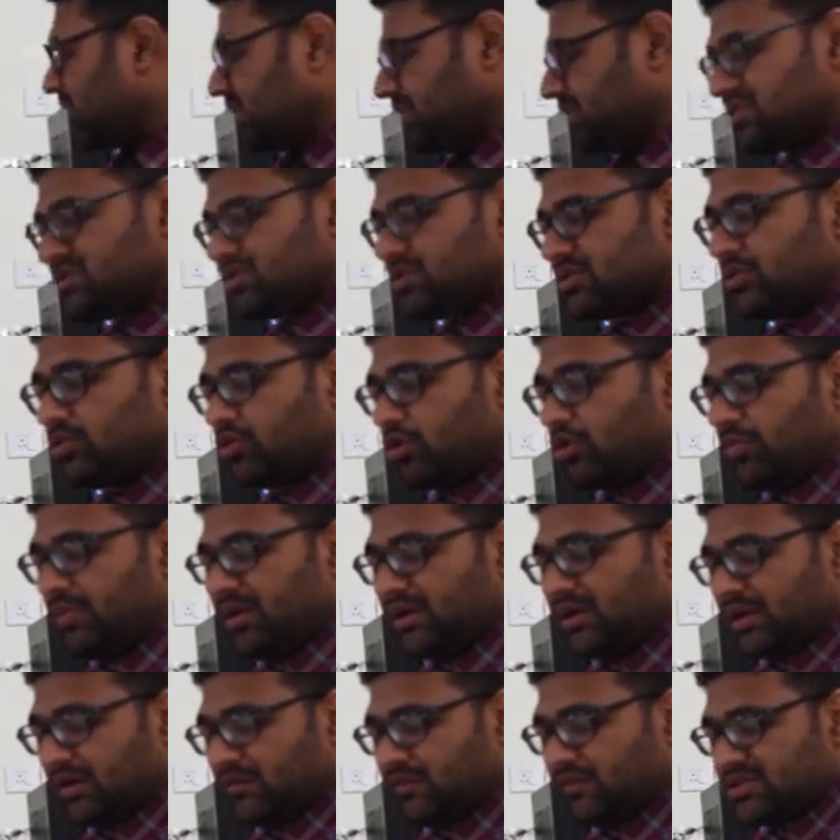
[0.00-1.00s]
this
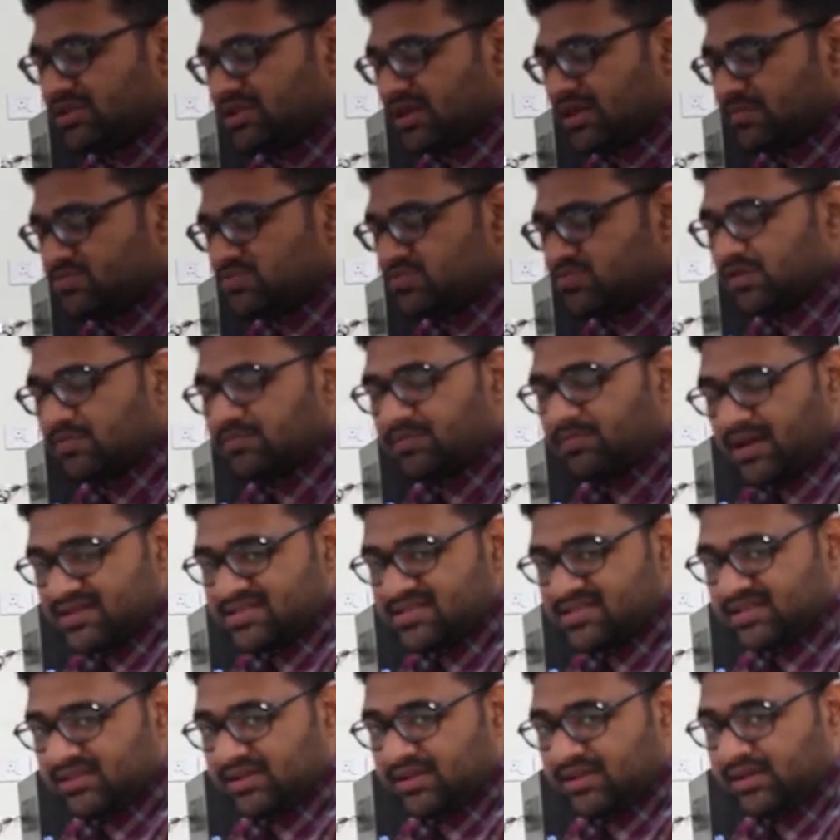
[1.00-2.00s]
glucometer which comes with
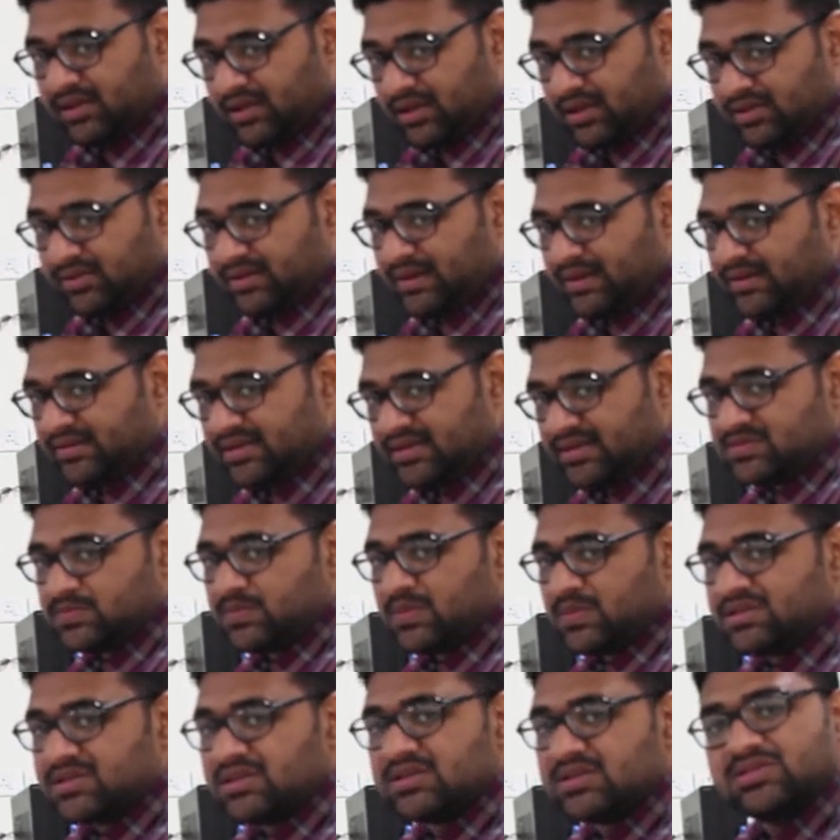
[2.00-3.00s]
MySignal Kit, that this
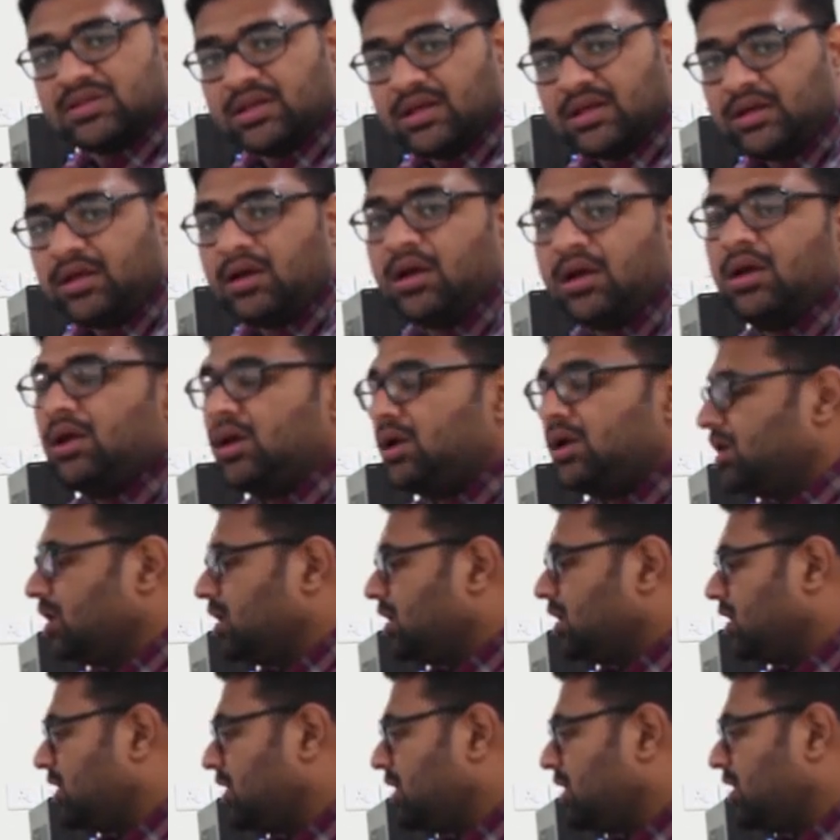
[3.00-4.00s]
much is the
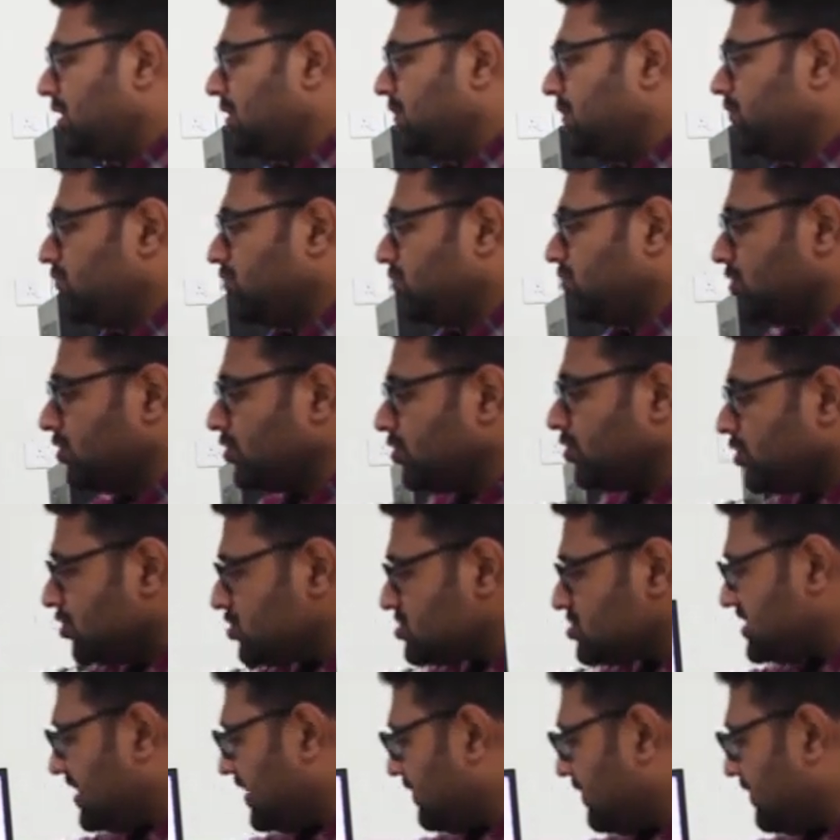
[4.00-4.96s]
glucose